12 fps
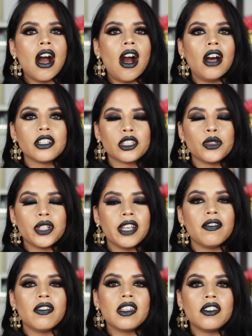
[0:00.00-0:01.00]
Also
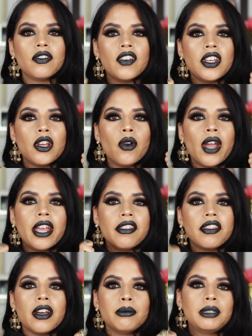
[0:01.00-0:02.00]
give this video a
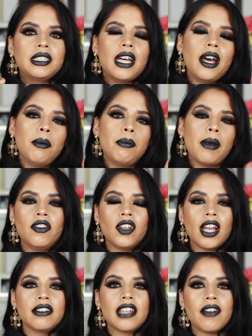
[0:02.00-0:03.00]
thumbs up if you
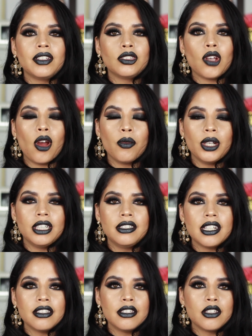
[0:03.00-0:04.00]
guys haven't already
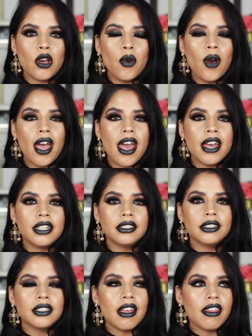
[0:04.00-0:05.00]
done so.
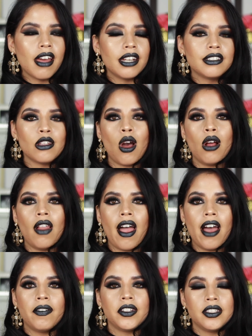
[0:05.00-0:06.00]
And that is all I
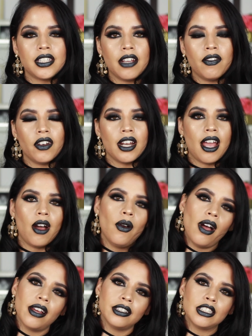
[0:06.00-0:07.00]
have to say for
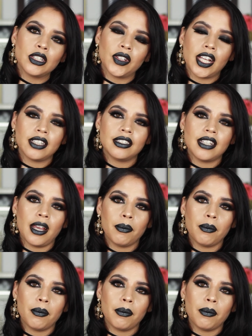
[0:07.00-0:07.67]
now. Until next time.